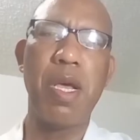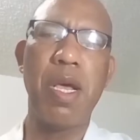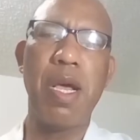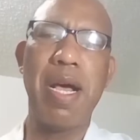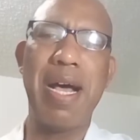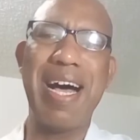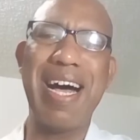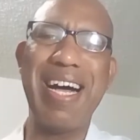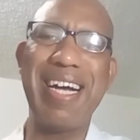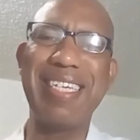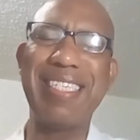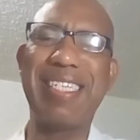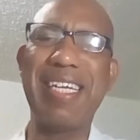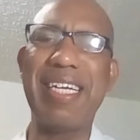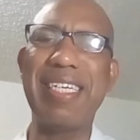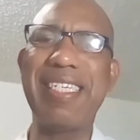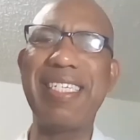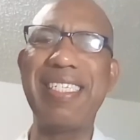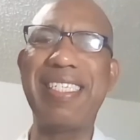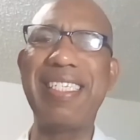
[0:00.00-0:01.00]
It's a
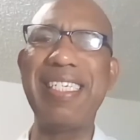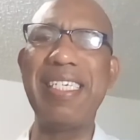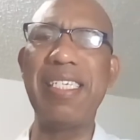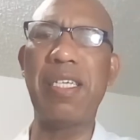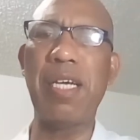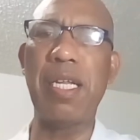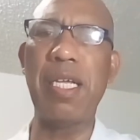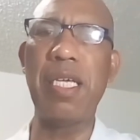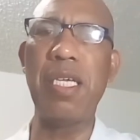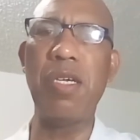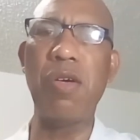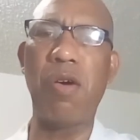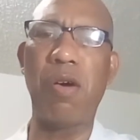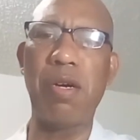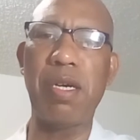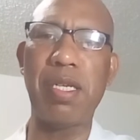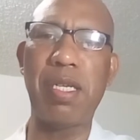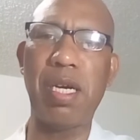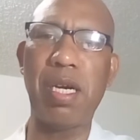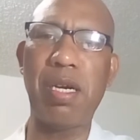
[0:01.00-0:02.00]
disease of the
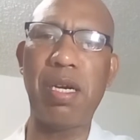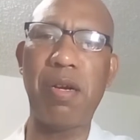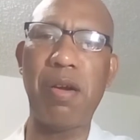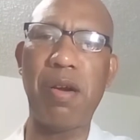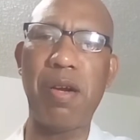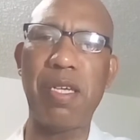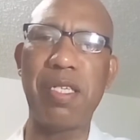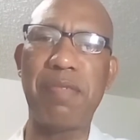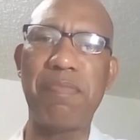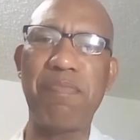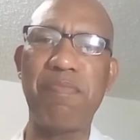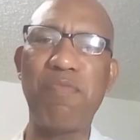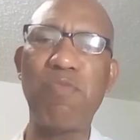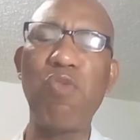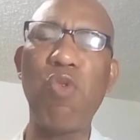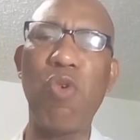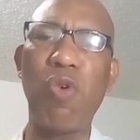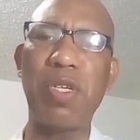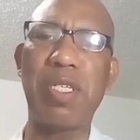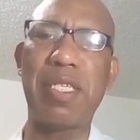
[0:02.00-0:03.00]
young. It occurs
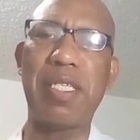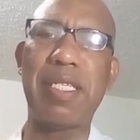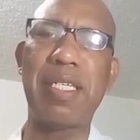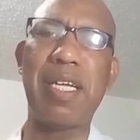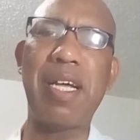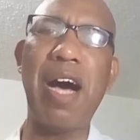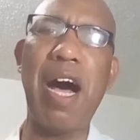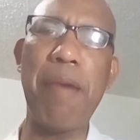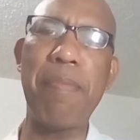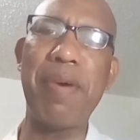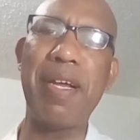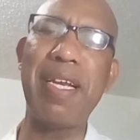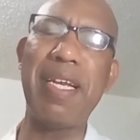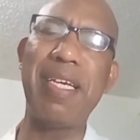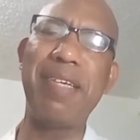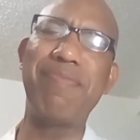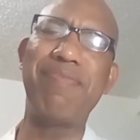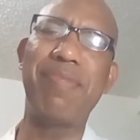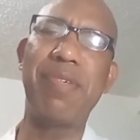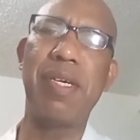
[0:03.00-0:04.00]
most
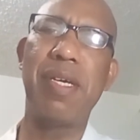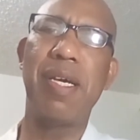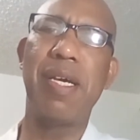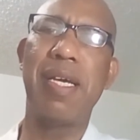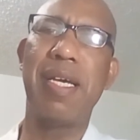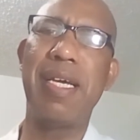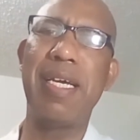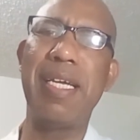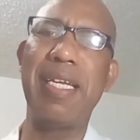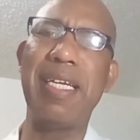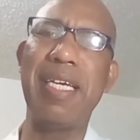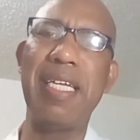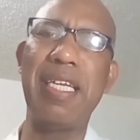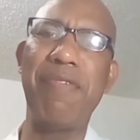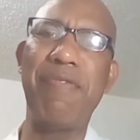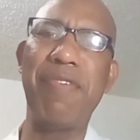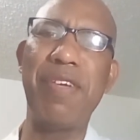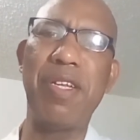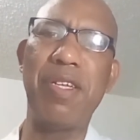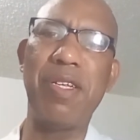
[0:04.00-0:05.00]
commonly in
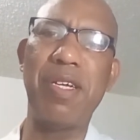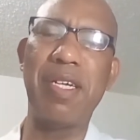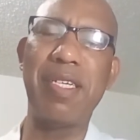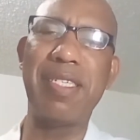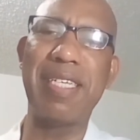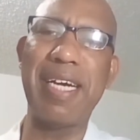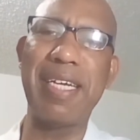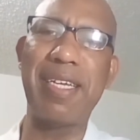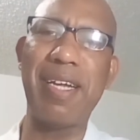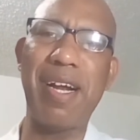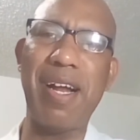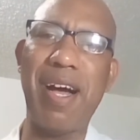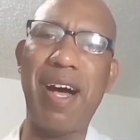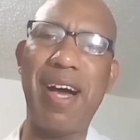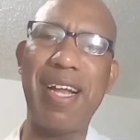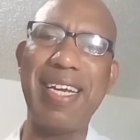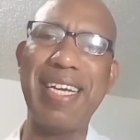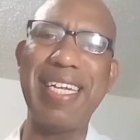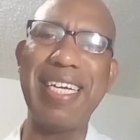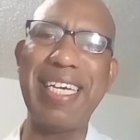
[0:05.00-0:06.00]
individuals that are
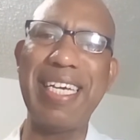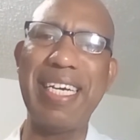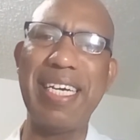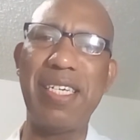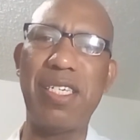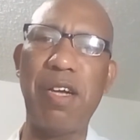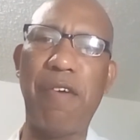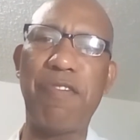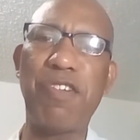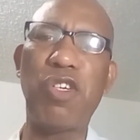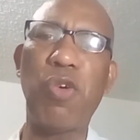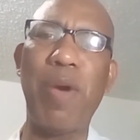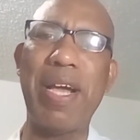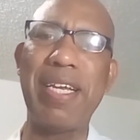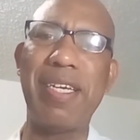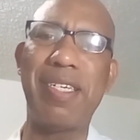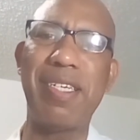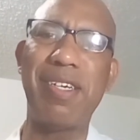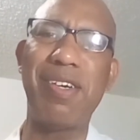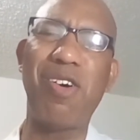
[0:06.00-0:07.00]
under the age of
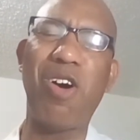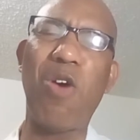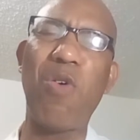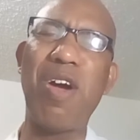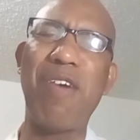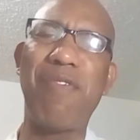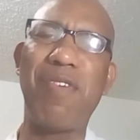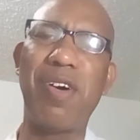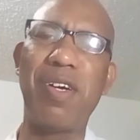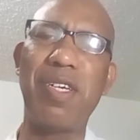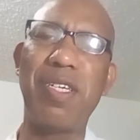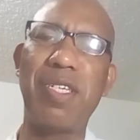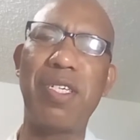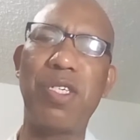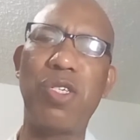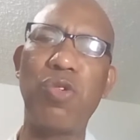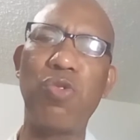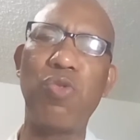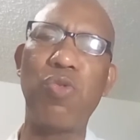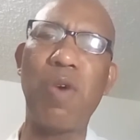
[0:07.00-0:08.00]
20. However, you
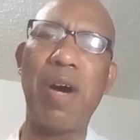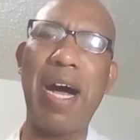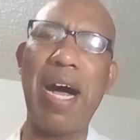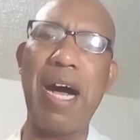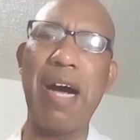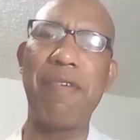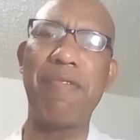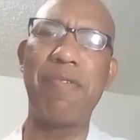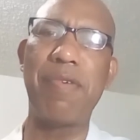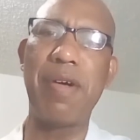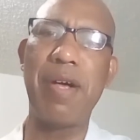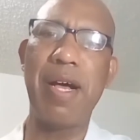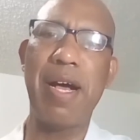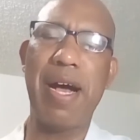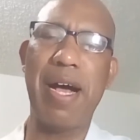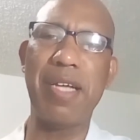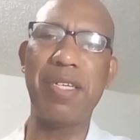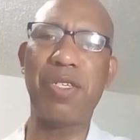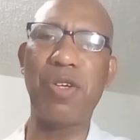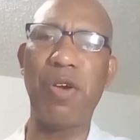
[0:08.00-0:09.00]
do have
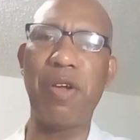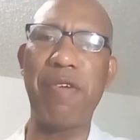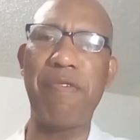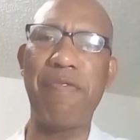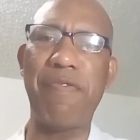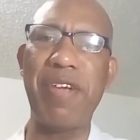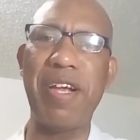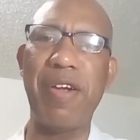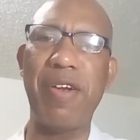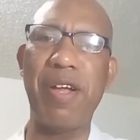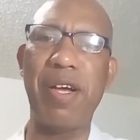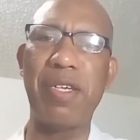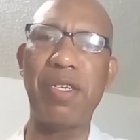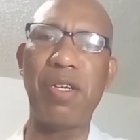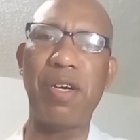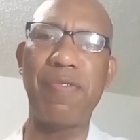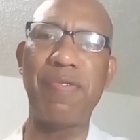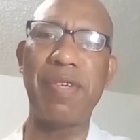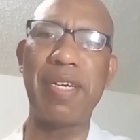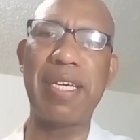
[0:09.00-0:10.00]
a certain variant
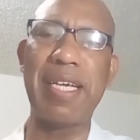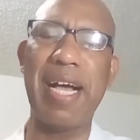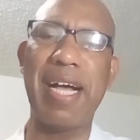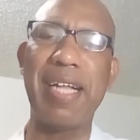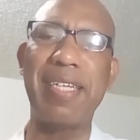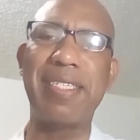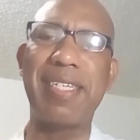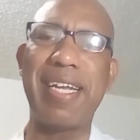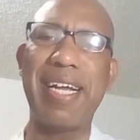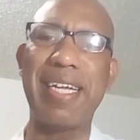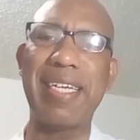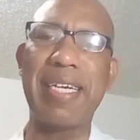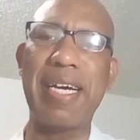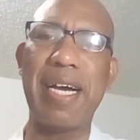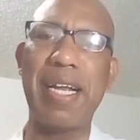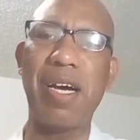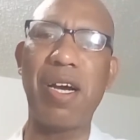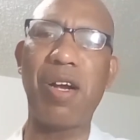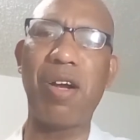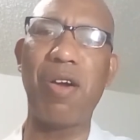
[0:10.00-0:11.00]
of the cancer that
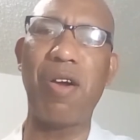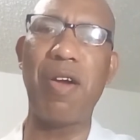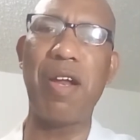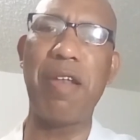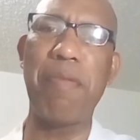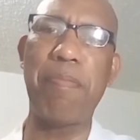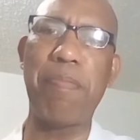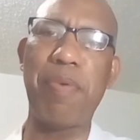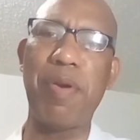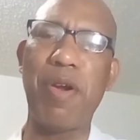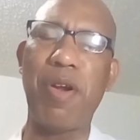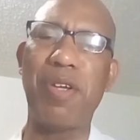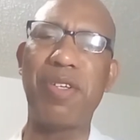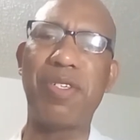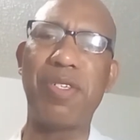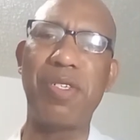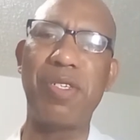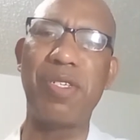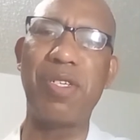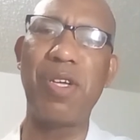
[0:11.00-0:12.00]
can occur in
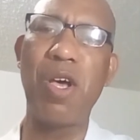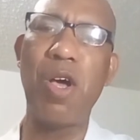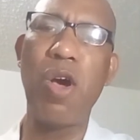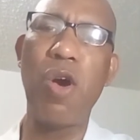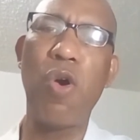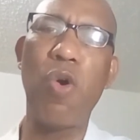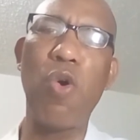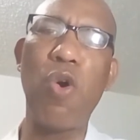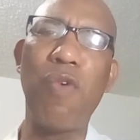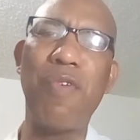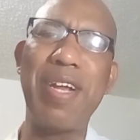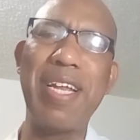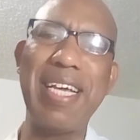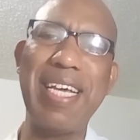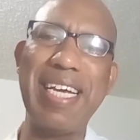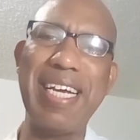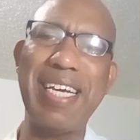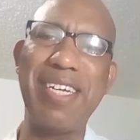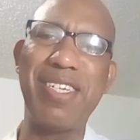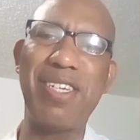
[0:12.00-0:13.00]
persons over the
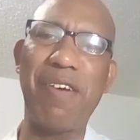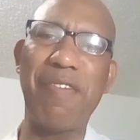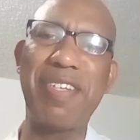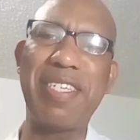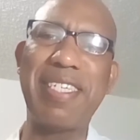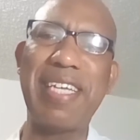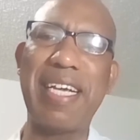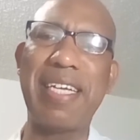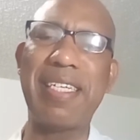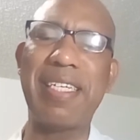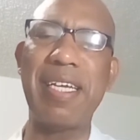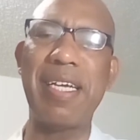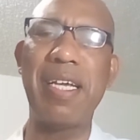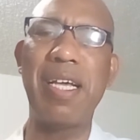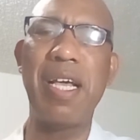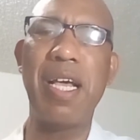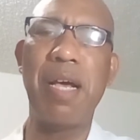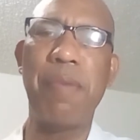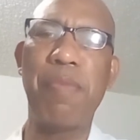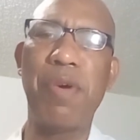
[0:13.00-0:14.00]
age of 60,
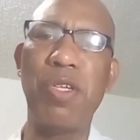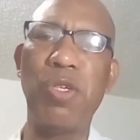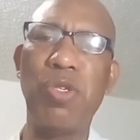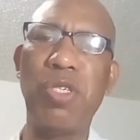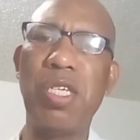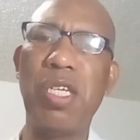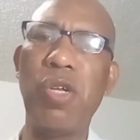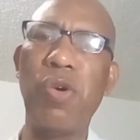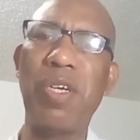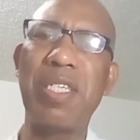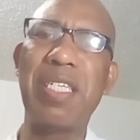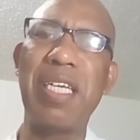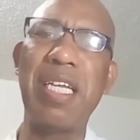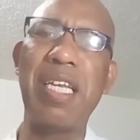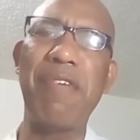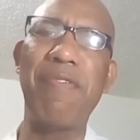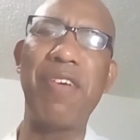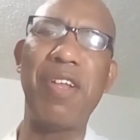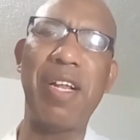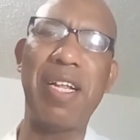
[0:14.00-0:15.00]
but usually those
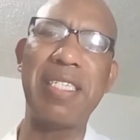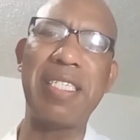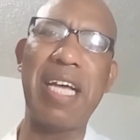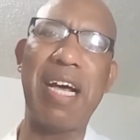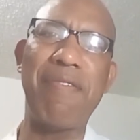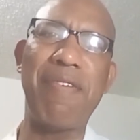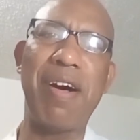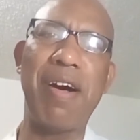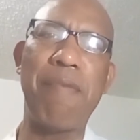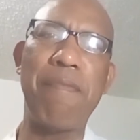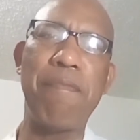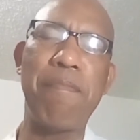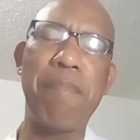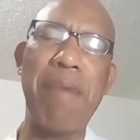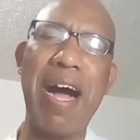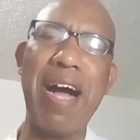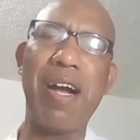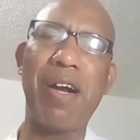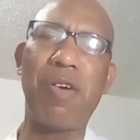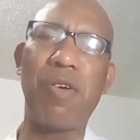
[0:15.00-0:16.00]
individuals have a
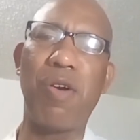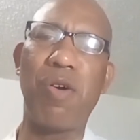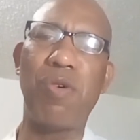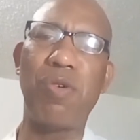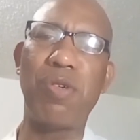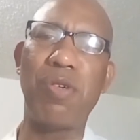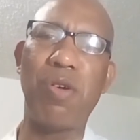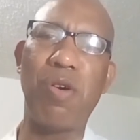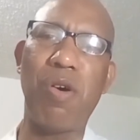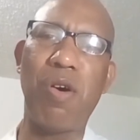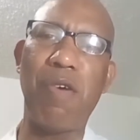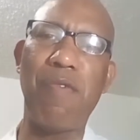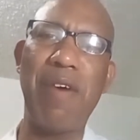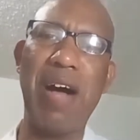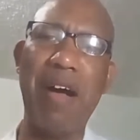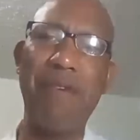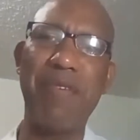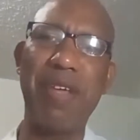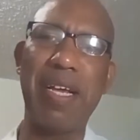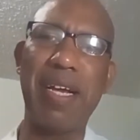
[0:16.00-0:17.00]
background of
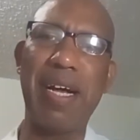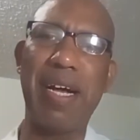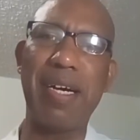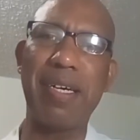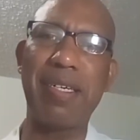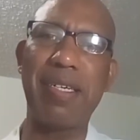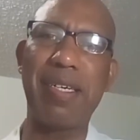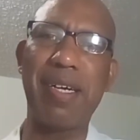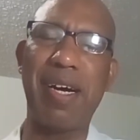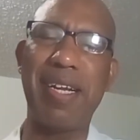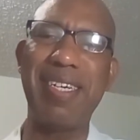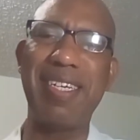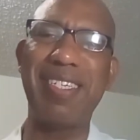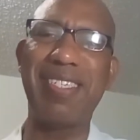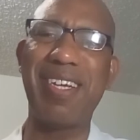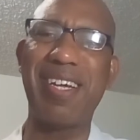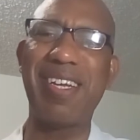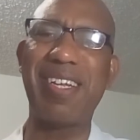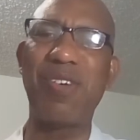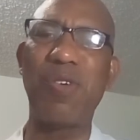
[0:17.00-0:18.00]
having a
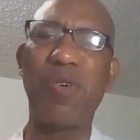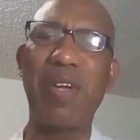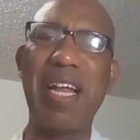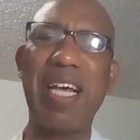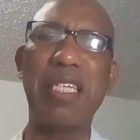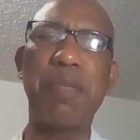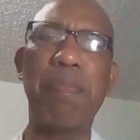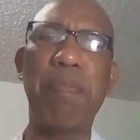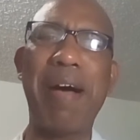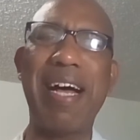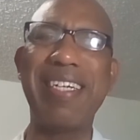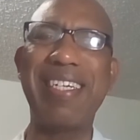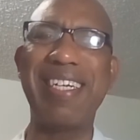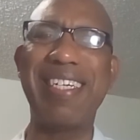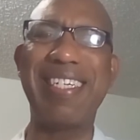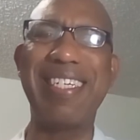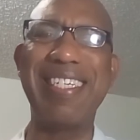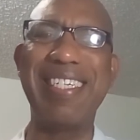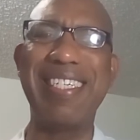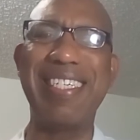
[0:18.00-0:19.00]
condition known as
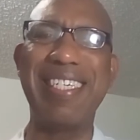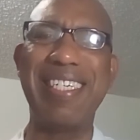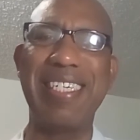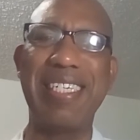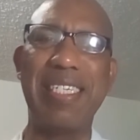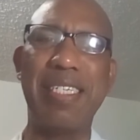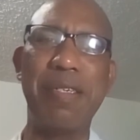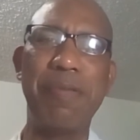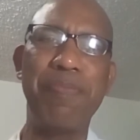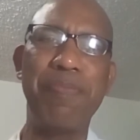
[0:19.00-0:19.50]
Paget's disease.